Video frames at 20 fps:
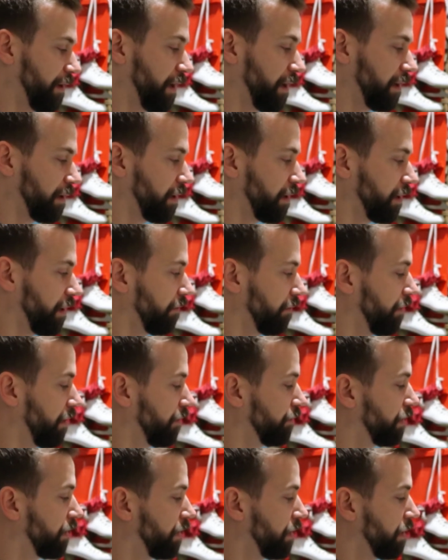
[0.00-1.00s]
had it kicking
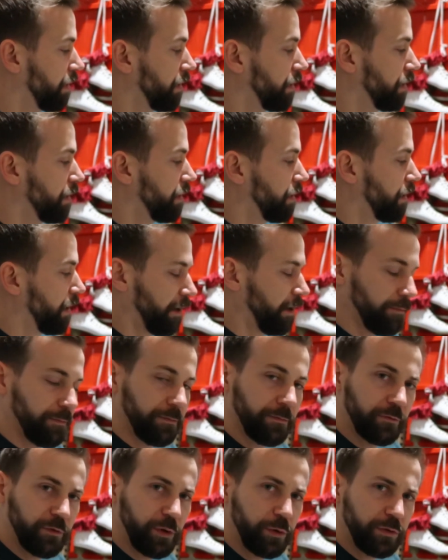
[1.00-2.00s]
around.
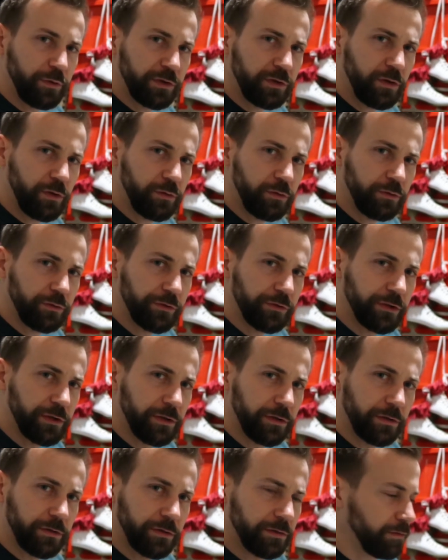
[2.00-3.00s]
Rose gold
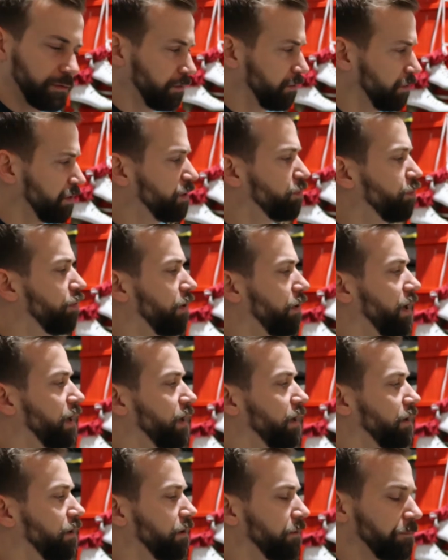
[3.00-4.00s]

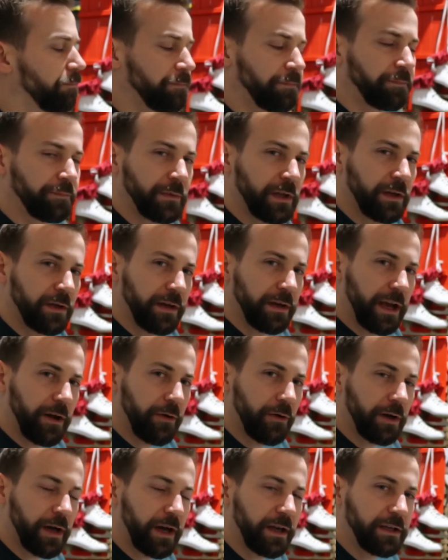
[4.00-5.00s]
spray.
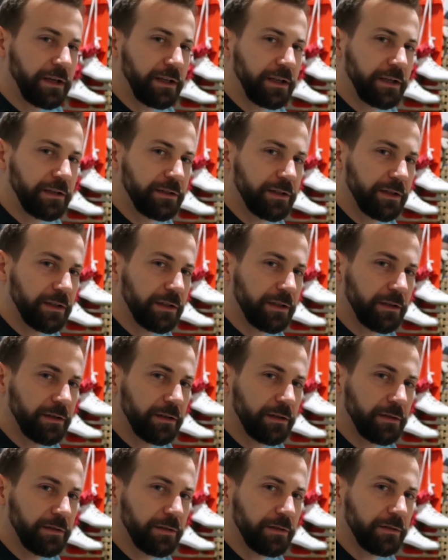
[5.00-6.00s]
Now, I needed,
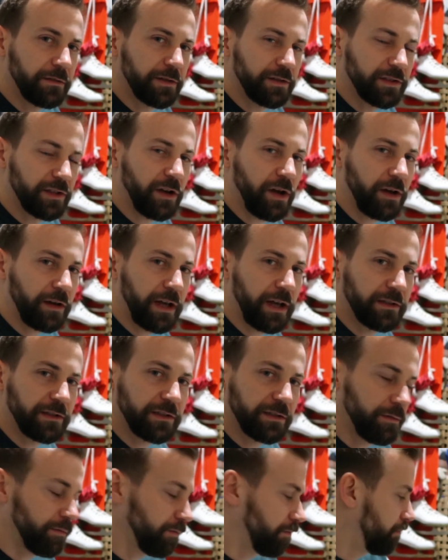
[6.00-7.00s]
the Zagok has
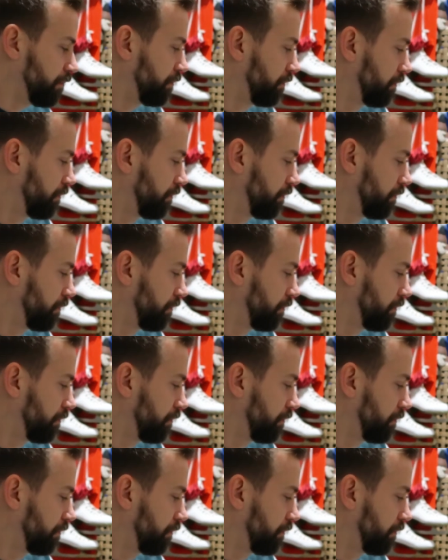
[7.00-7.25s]
some